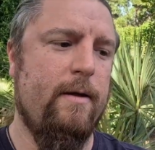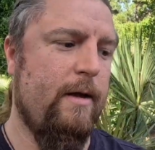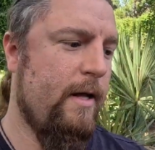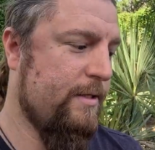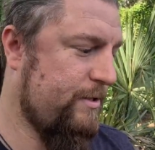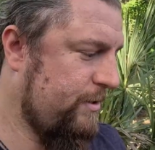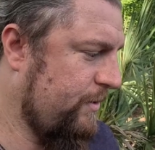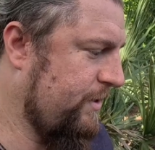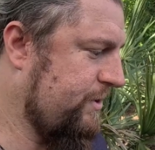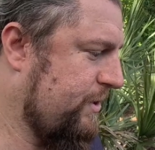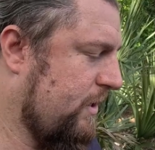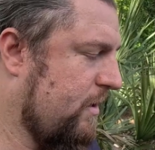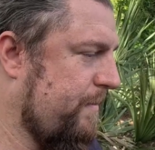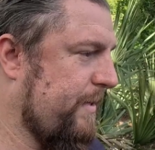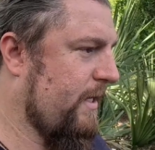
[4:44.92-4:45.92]
as soon as you
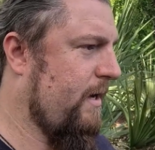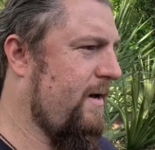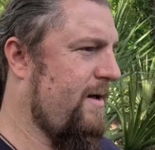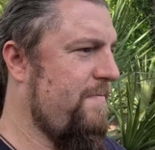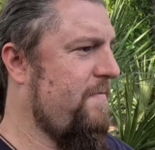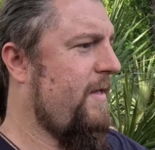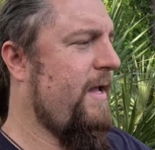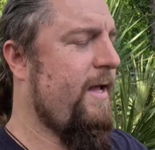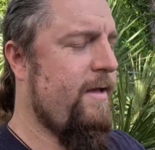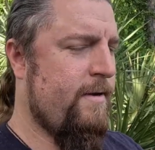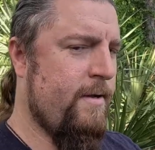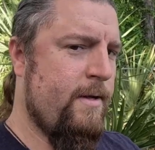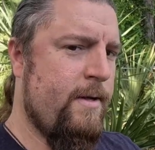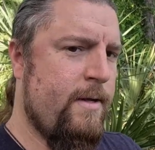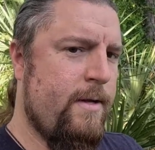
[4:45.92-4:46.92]
go beyond that,
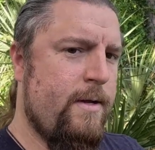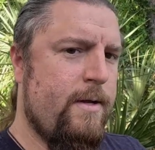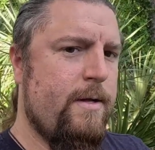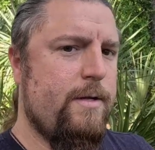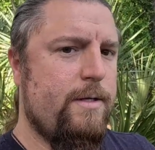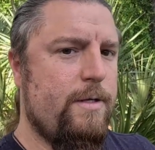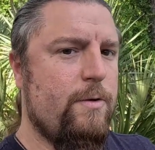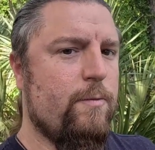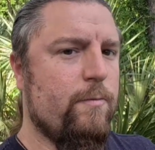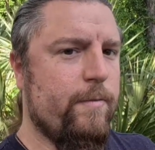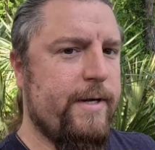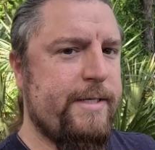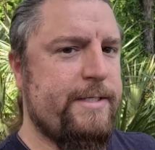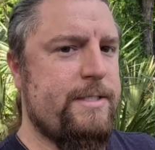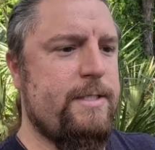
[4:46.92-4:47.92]
you
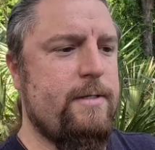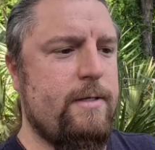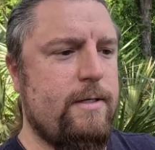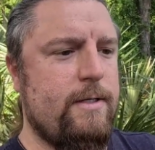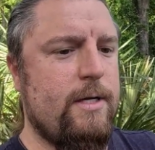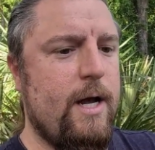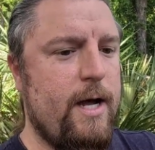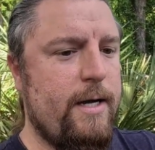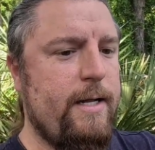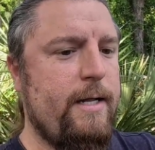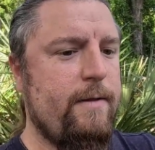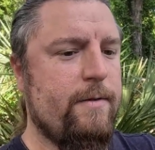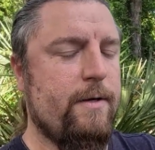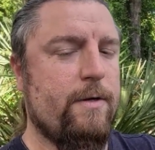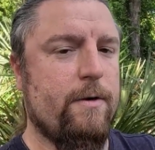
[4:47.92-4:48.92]
risk
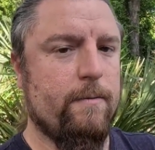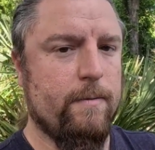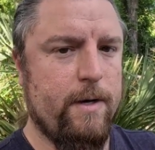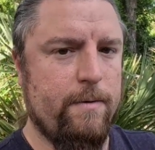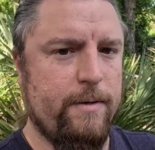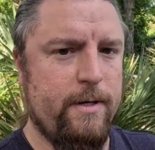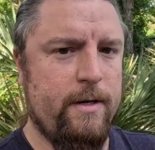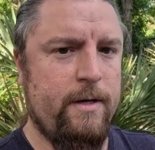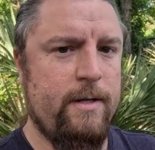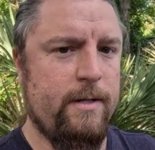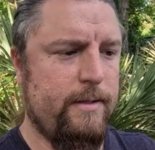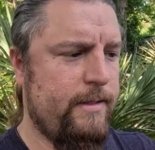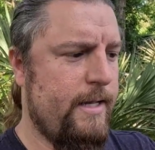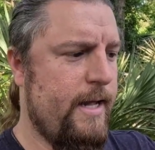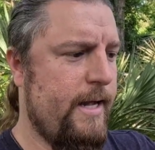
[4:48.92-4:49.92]
cutting the corona
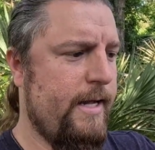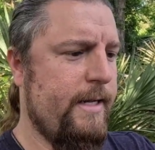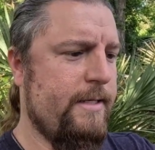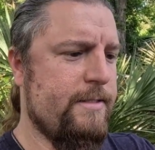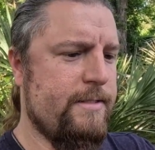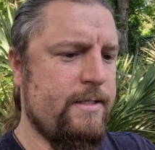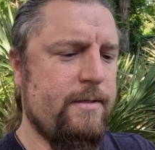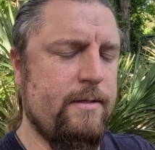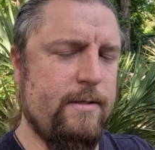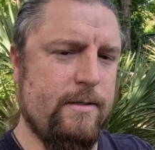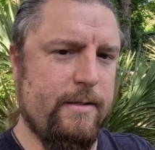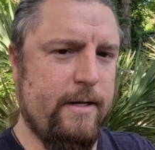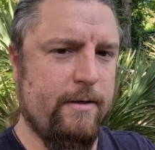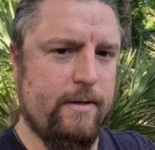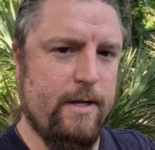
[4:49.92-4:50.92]
lines
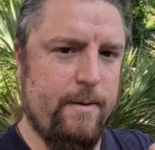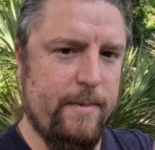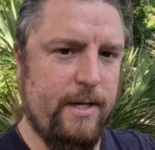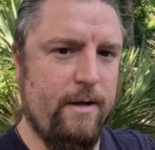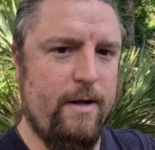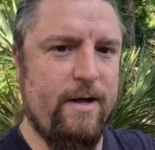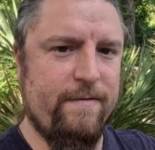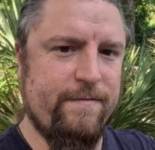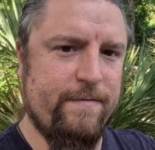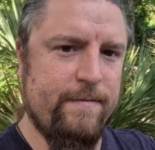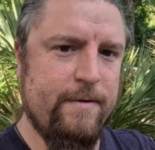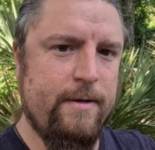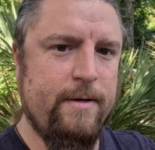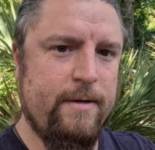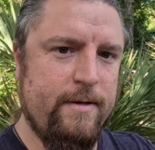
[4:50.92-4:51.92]
that are coming off
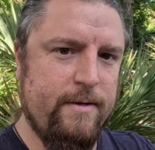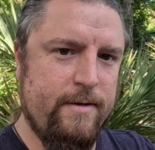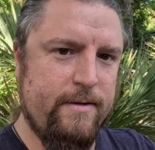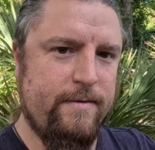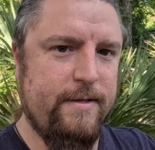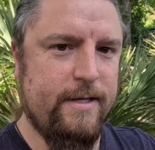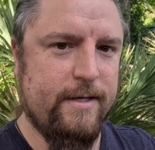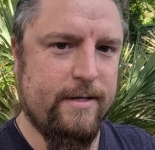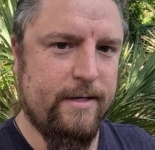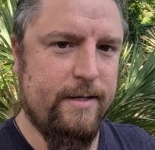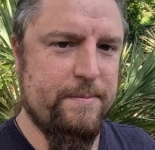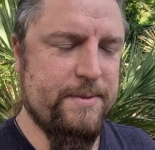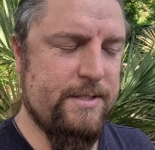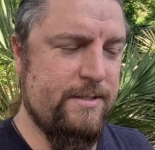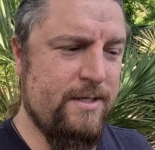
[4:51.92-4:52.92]
the
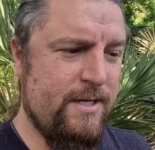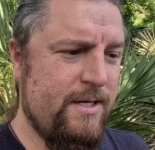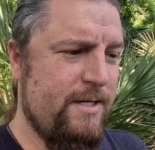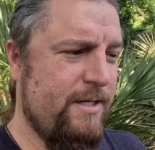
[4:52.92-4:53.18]
eclipse.